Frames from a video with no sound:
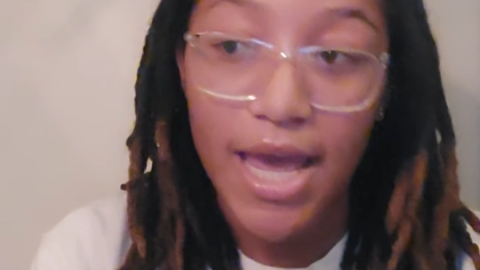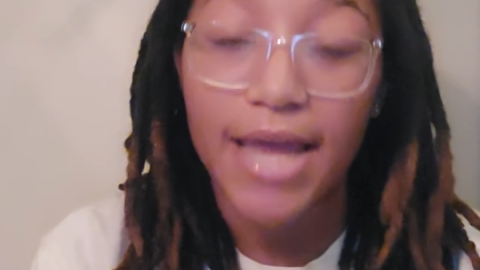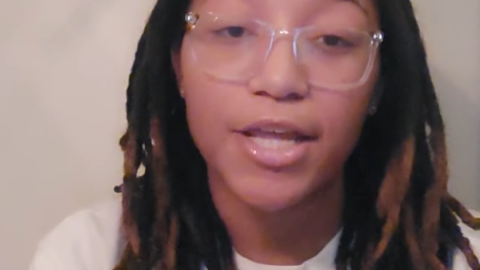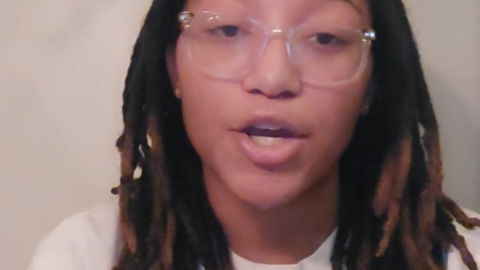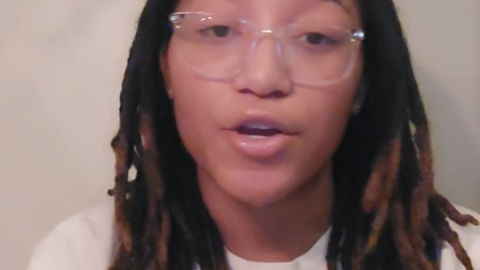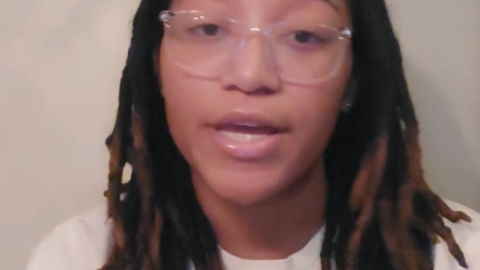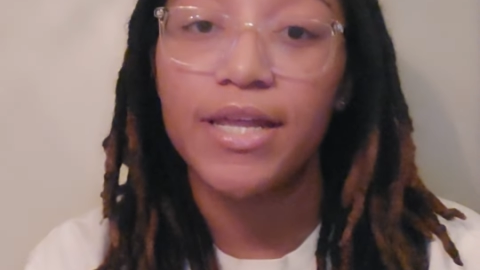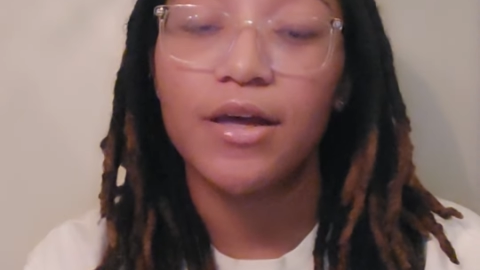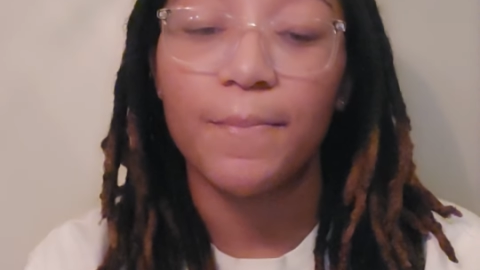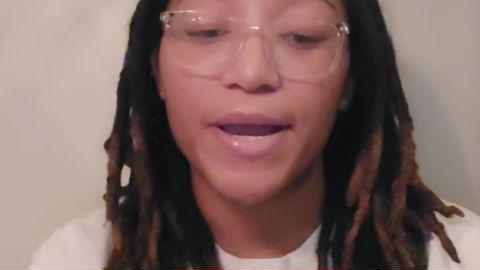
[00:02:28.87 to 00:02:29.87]
and
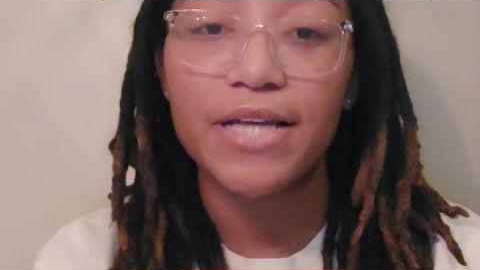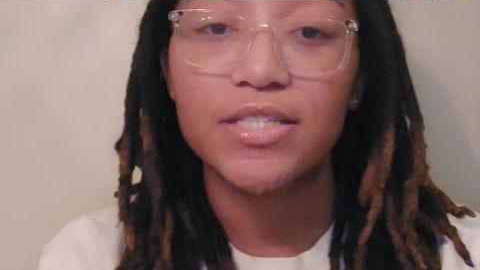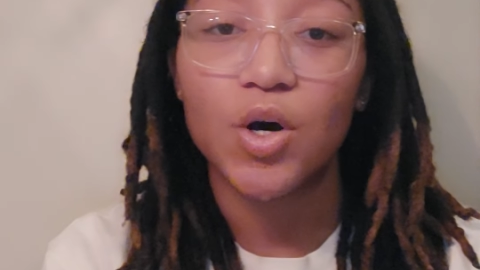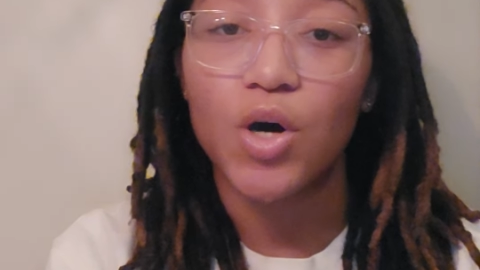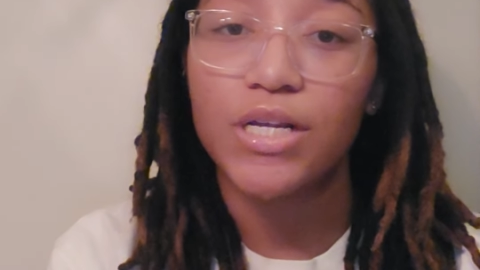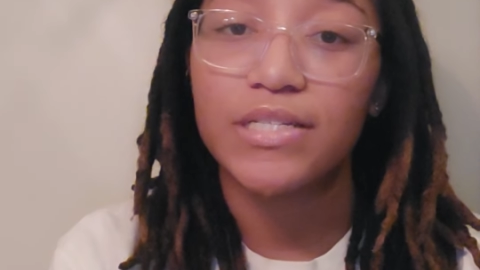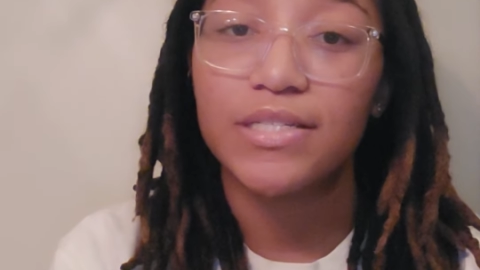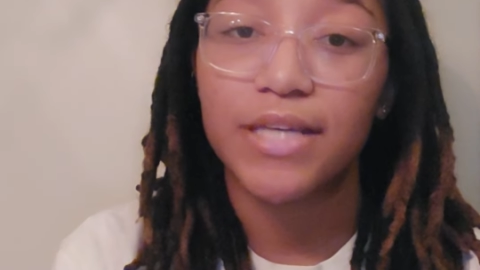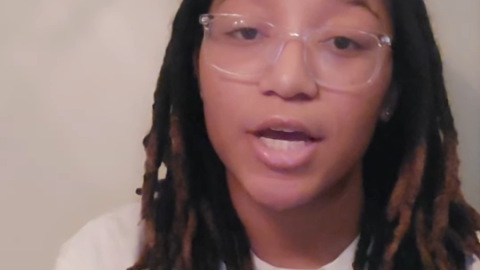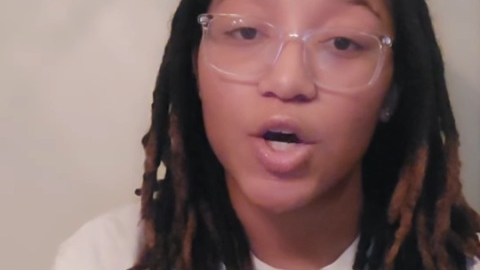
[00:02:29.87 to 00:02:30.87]
it compares it on a
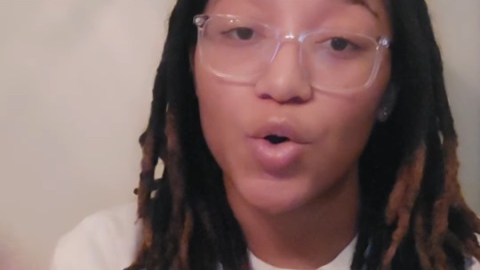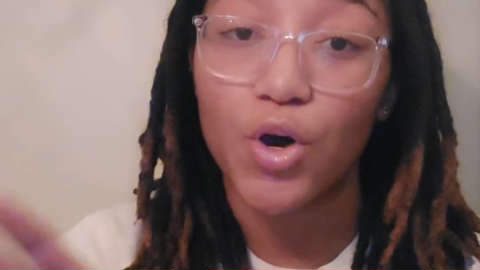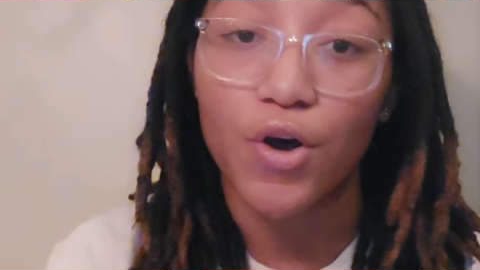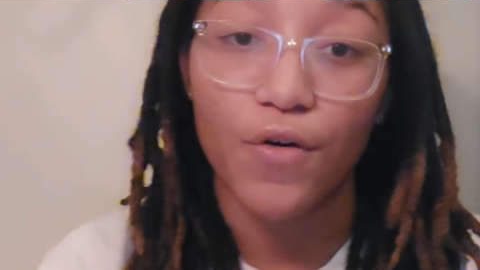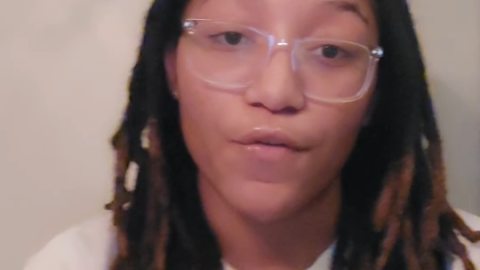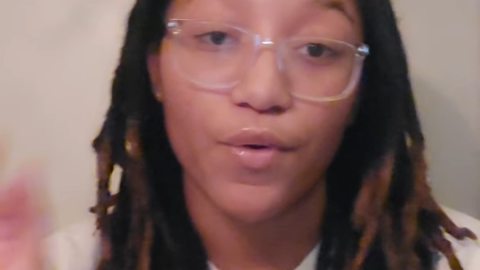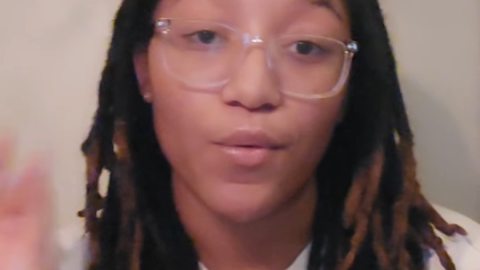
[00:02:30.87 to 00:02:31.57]
scale of